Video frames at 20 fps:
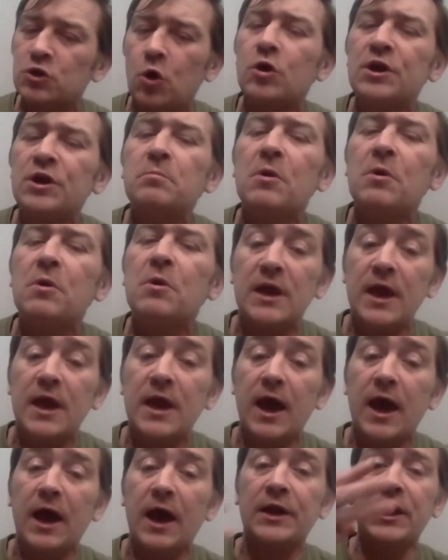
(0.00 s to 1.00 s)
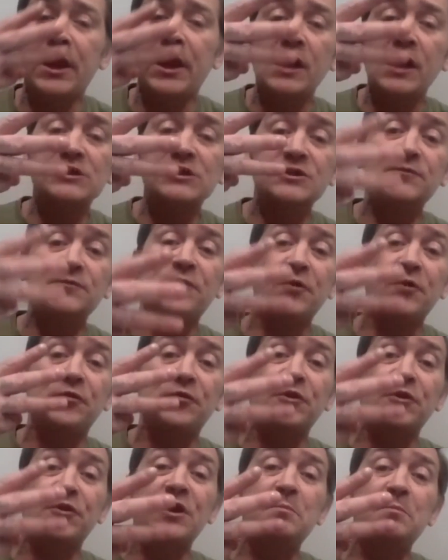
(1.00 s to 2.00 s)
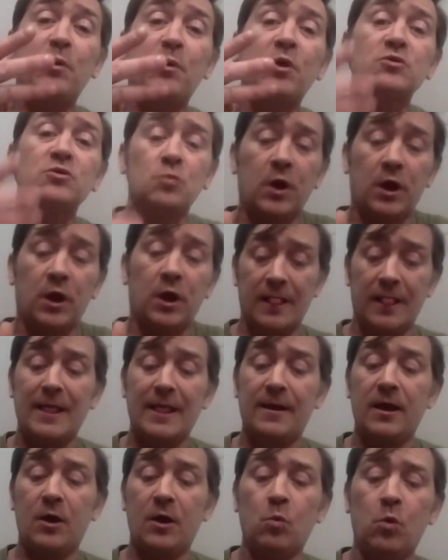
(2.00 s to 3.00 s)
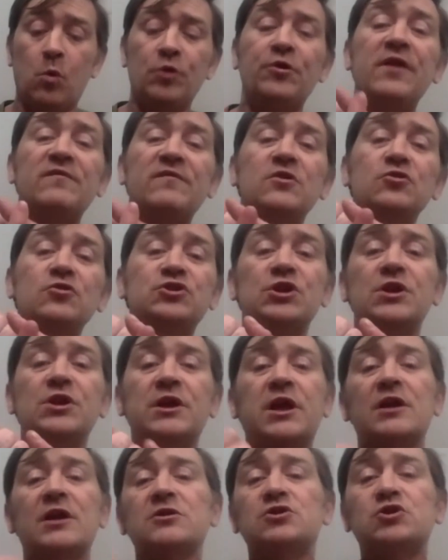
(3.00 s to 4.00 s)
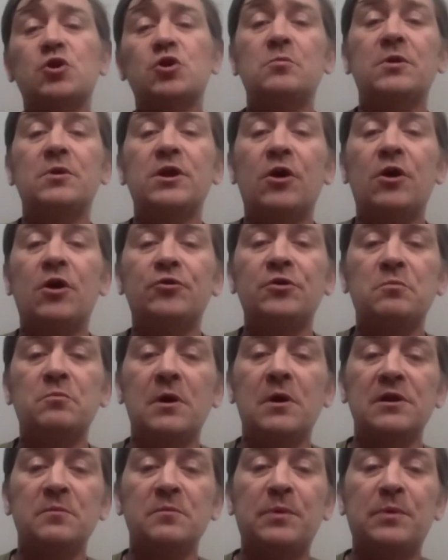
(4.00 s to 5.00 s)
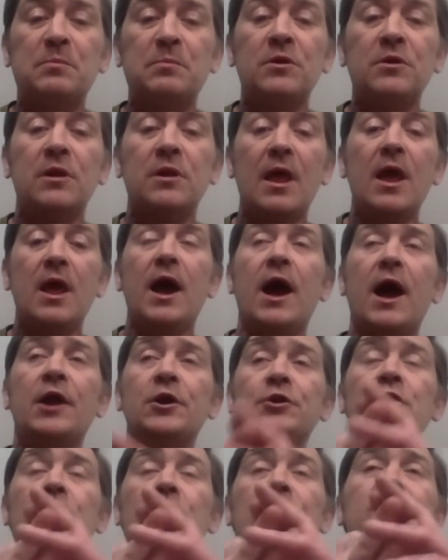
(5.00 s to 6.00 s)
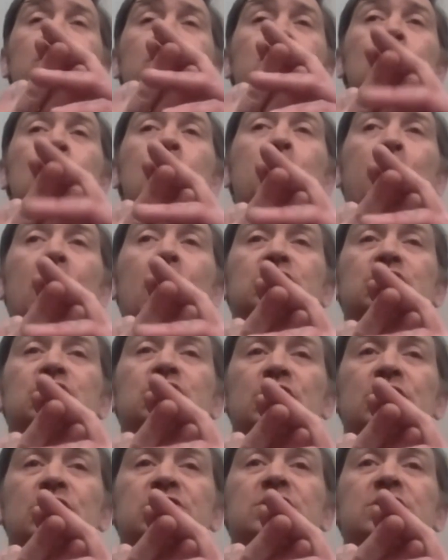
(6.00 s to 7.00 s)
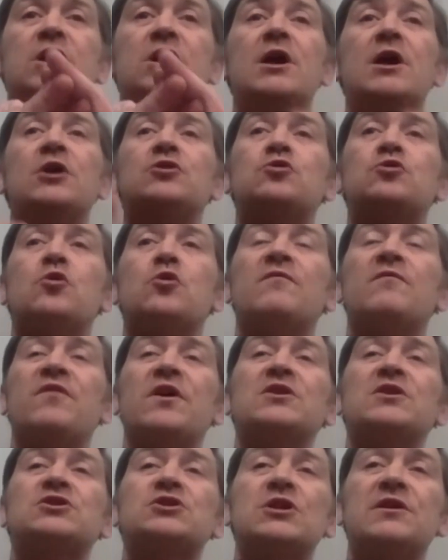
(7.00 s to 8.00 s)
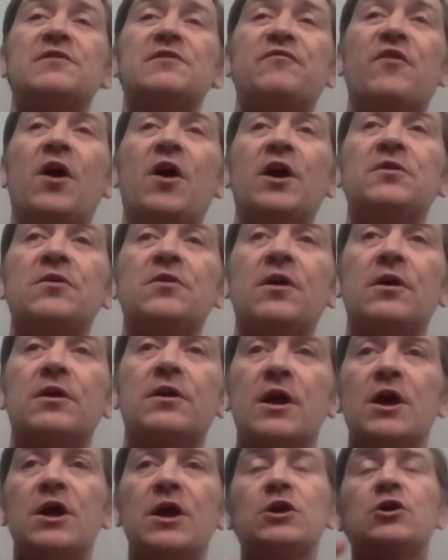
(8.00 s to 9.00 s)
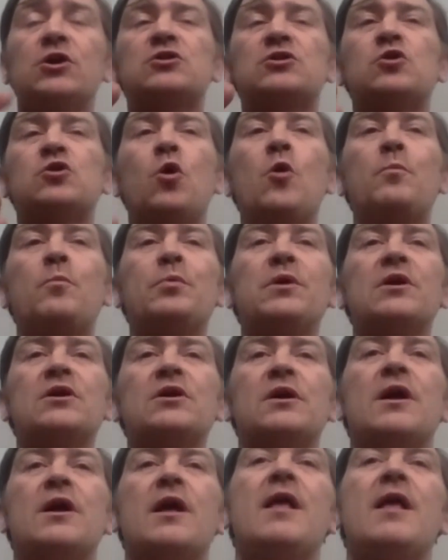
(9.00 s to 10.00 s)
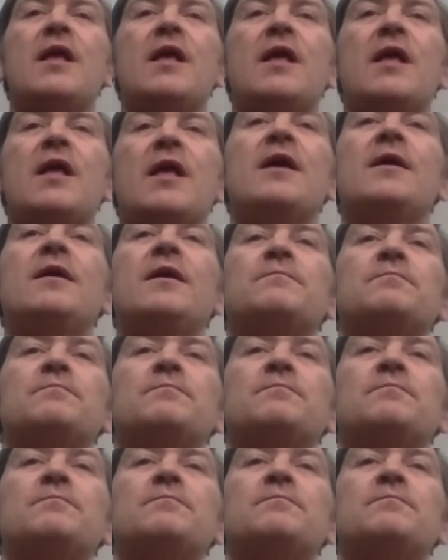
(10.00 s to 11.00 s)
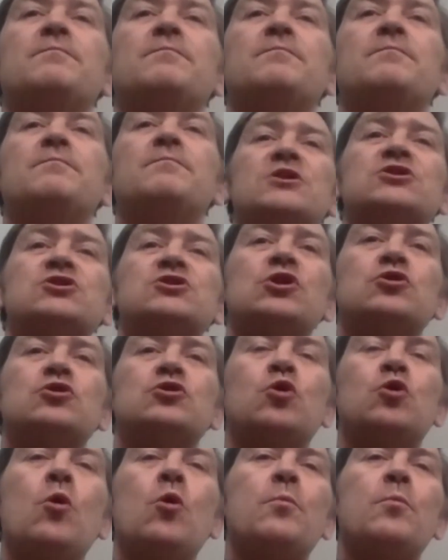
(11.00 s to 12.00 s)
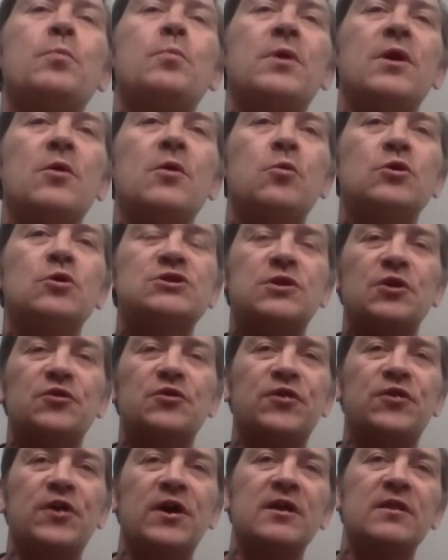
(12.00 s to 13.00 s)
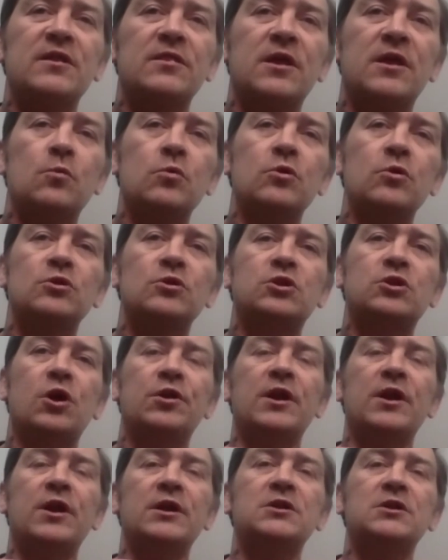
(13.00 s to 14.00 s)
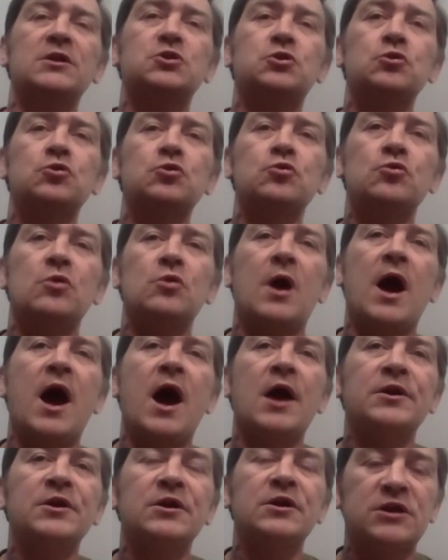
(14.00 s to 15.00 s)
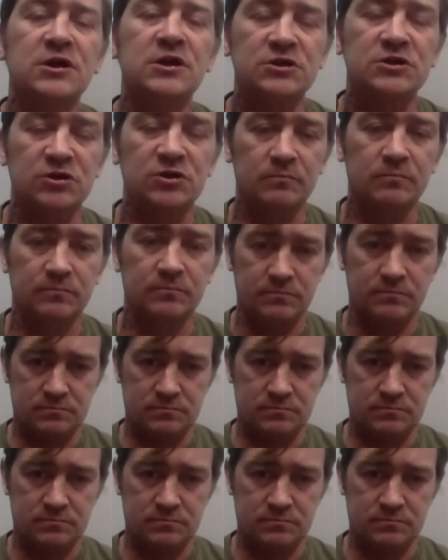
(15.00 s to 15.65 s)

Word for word: about this? And he asked for three purges, well, one revolution to kill so many hundred million people, and another two purges to eventually find the utopia uh, communist utopia, which they think that will turn into anarchism.